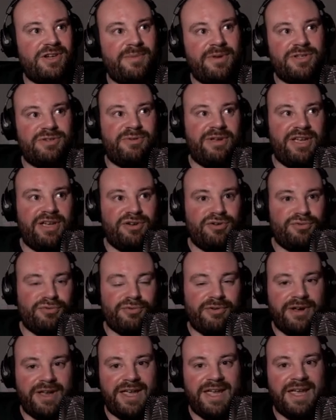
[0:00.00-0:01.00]
between
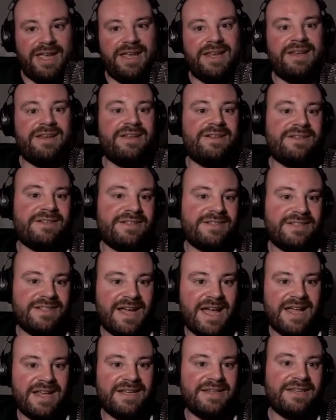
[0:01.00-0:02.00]
green and
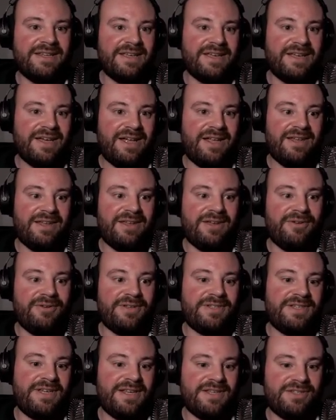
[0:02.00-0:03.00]
sandy color
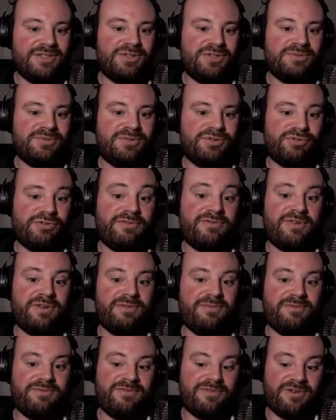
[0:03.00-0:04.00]
is
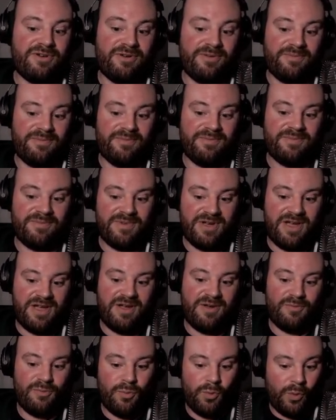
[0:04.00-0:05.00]
driven from
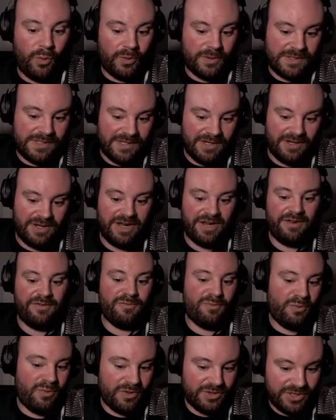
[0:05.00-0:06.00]
water kind
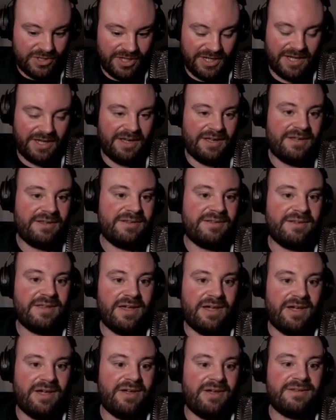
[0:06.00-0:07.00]
of washing
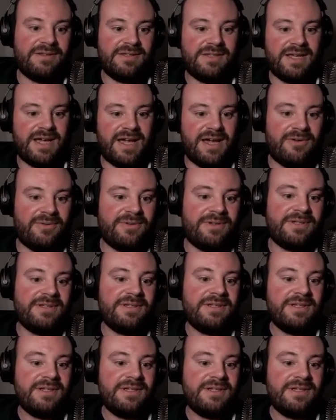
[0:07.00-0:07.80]
down.